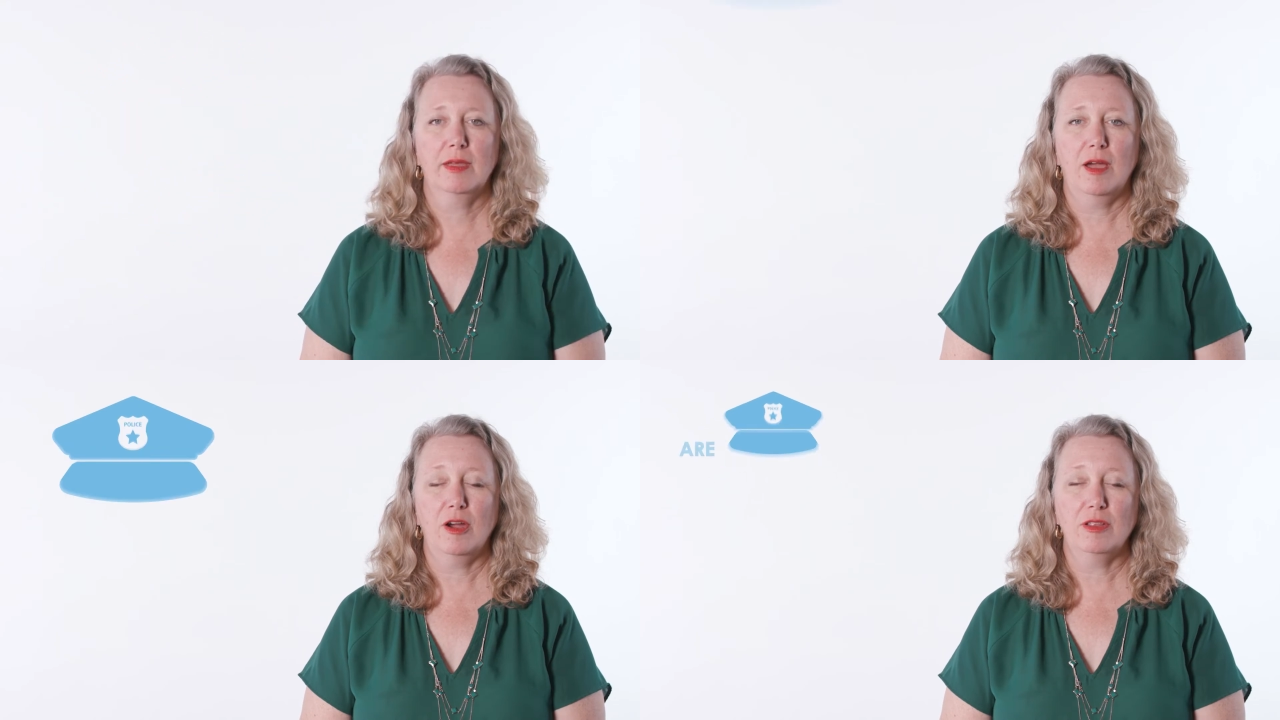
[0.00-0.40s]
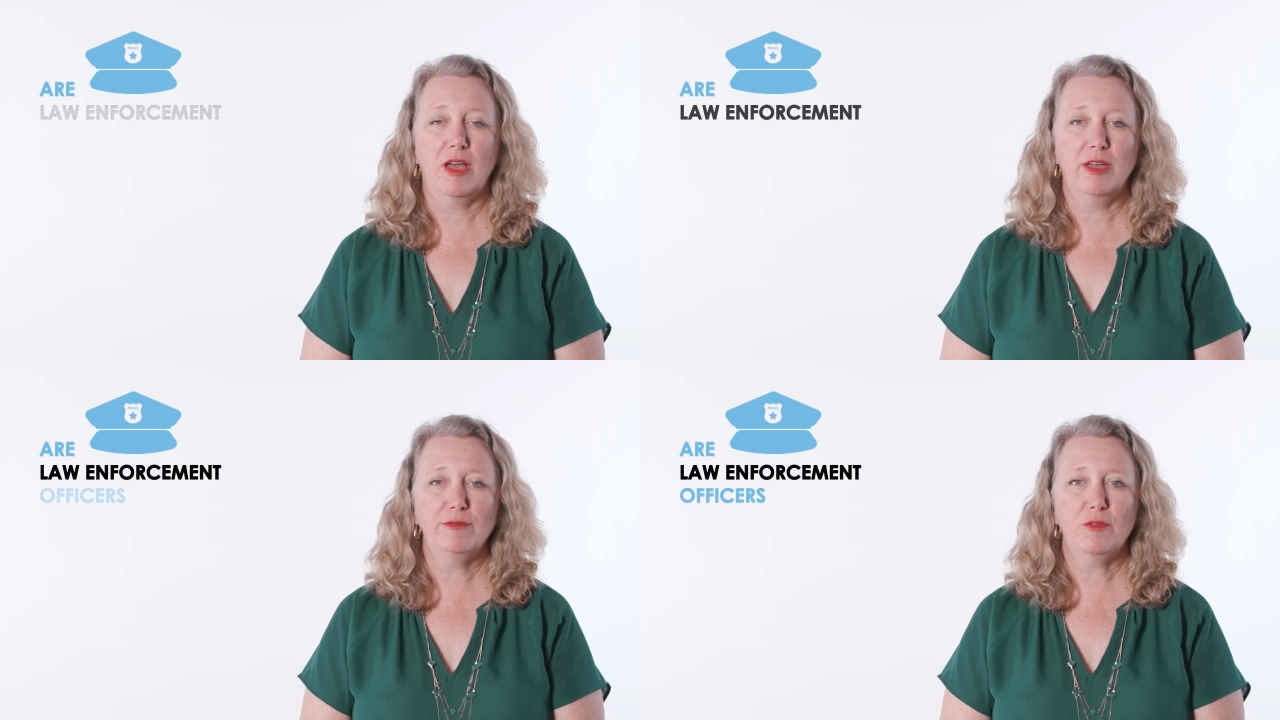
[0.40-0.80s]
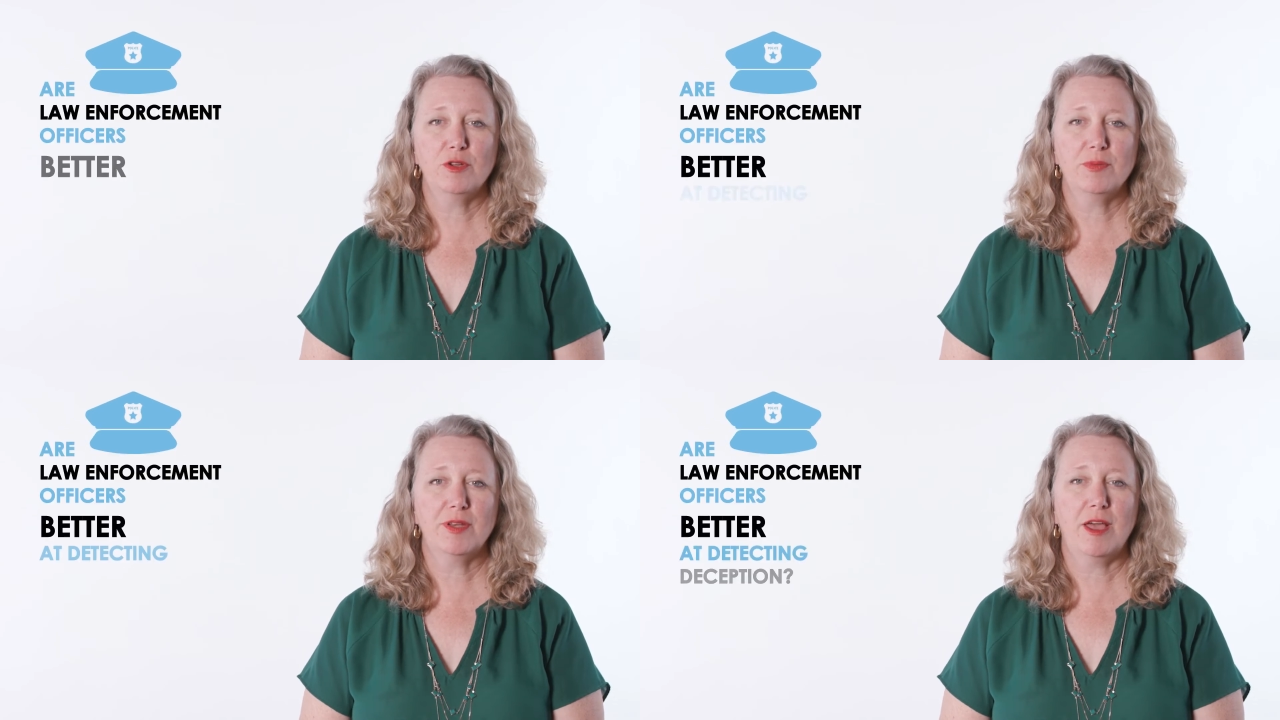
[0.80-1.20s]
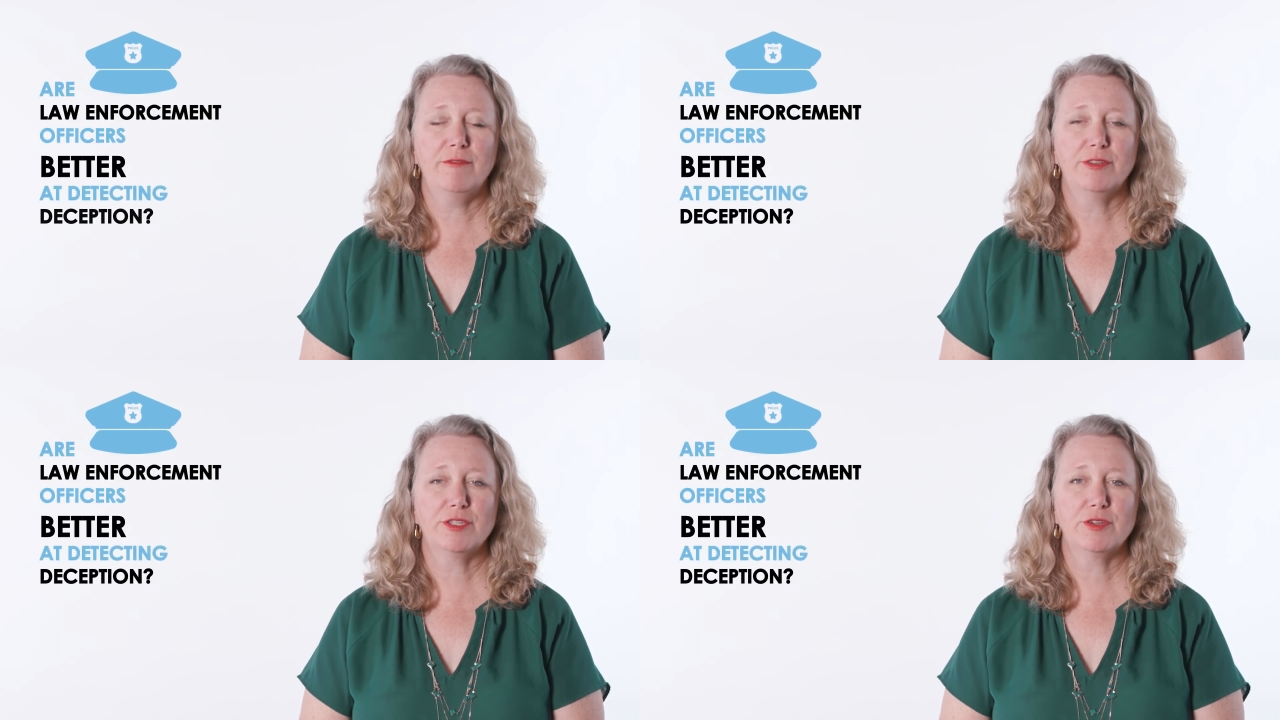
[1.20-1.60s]
Are law enforcement
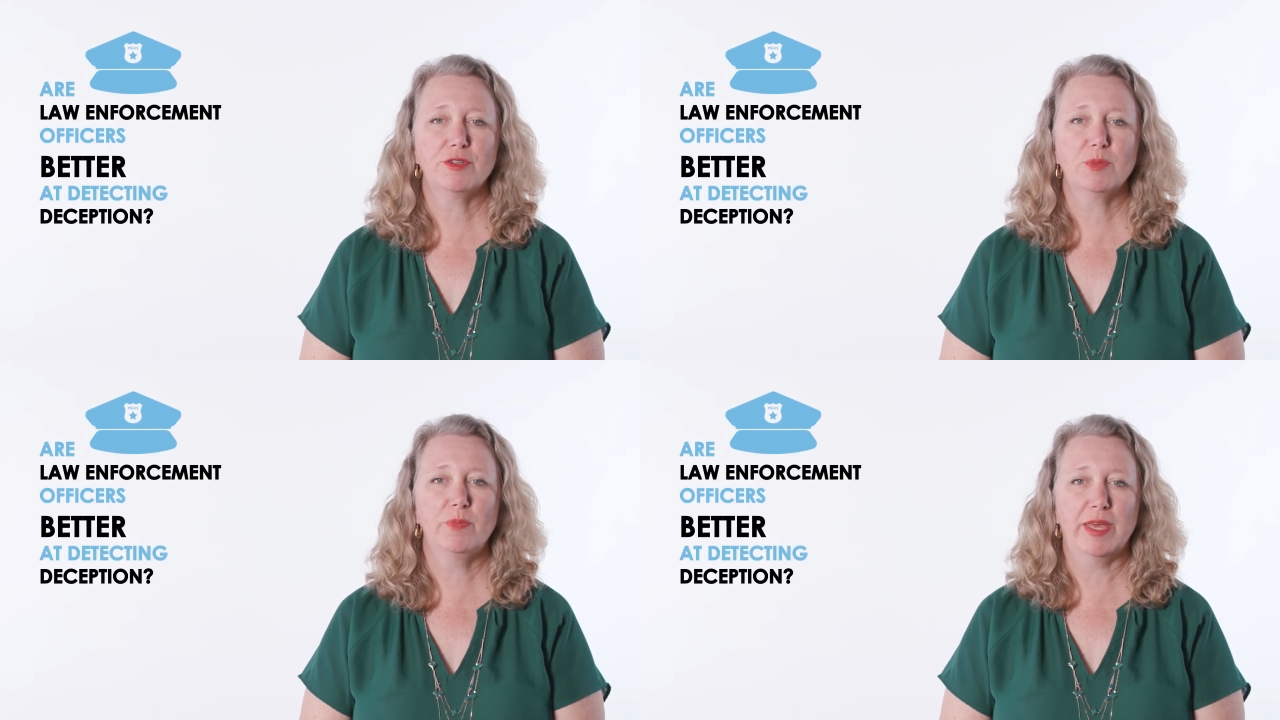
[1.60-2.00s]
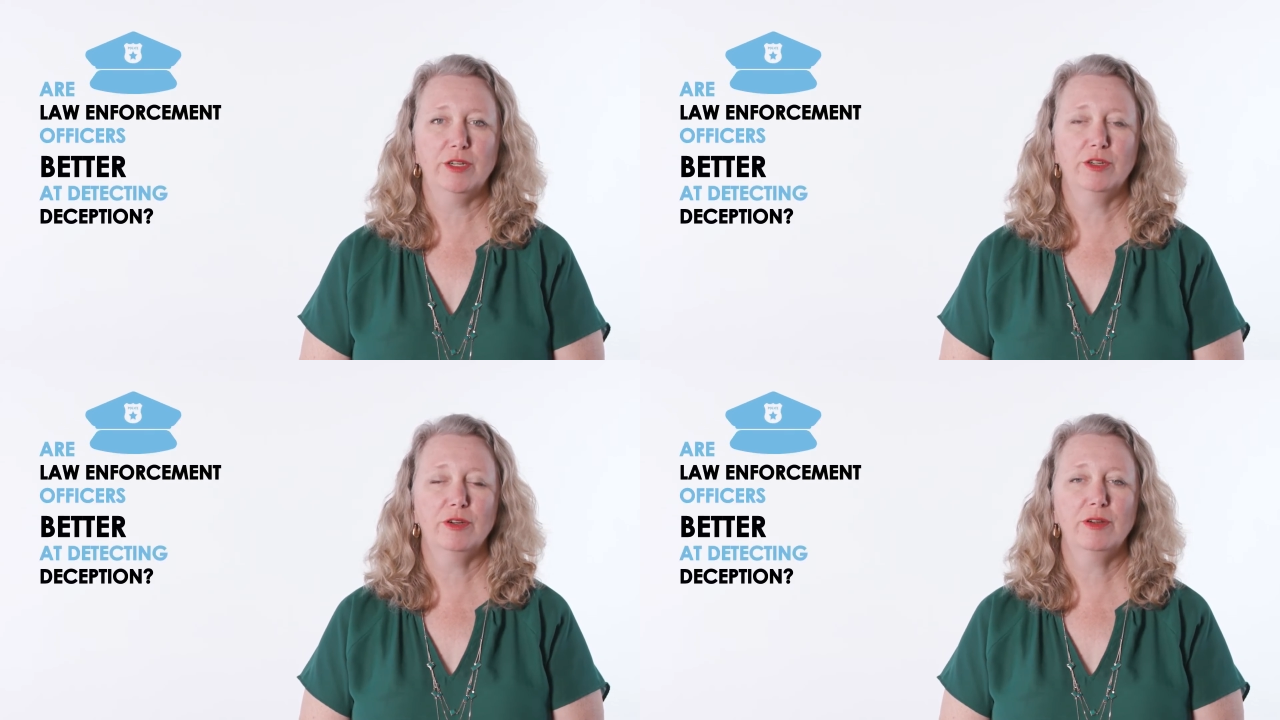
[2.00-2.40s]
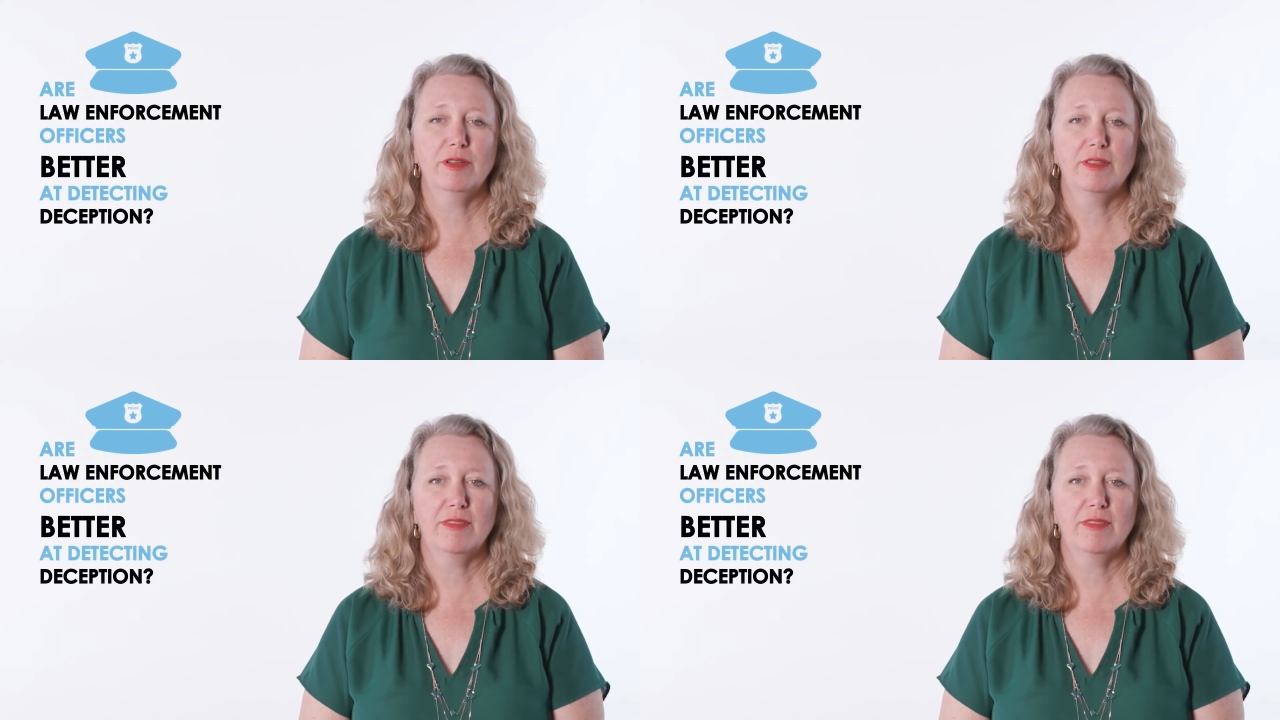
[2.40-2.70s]
officers better